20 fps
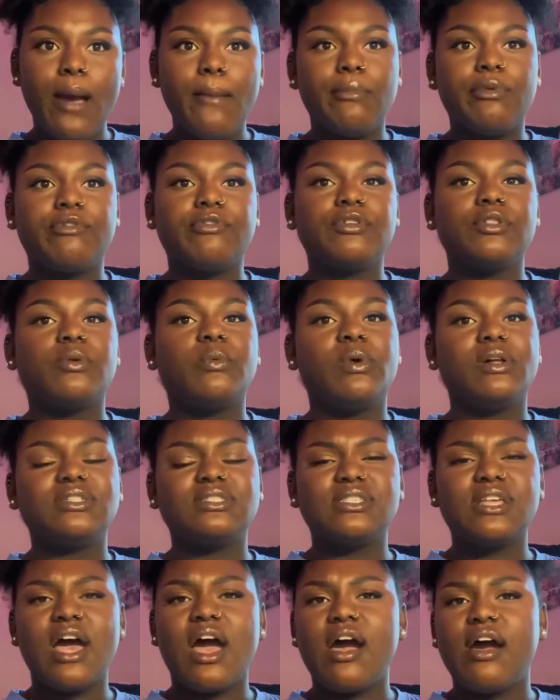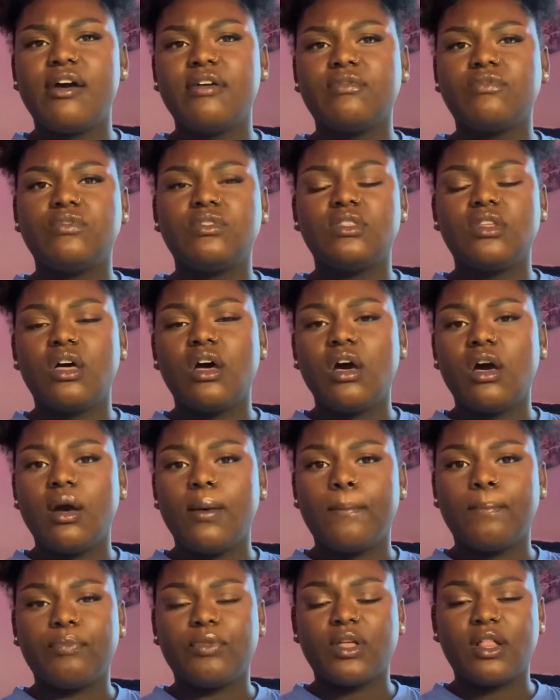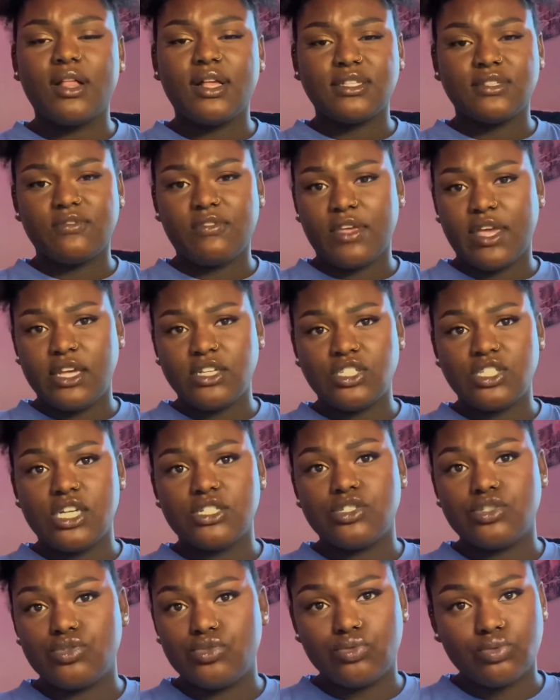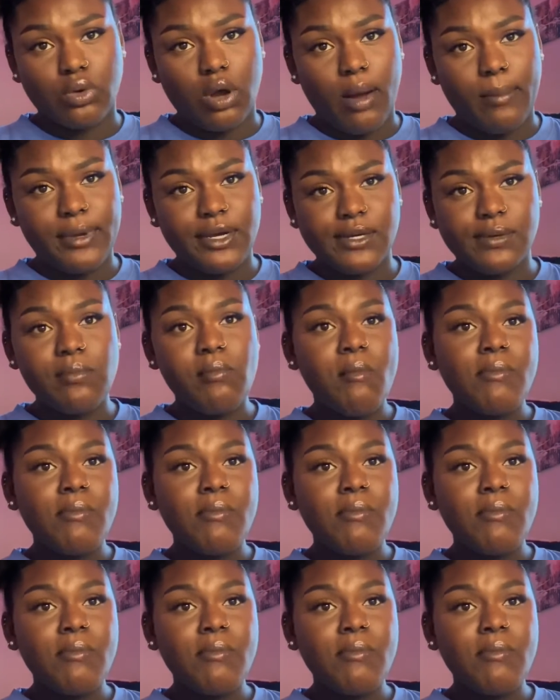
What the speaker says: but for the ones that have the classification as a drama,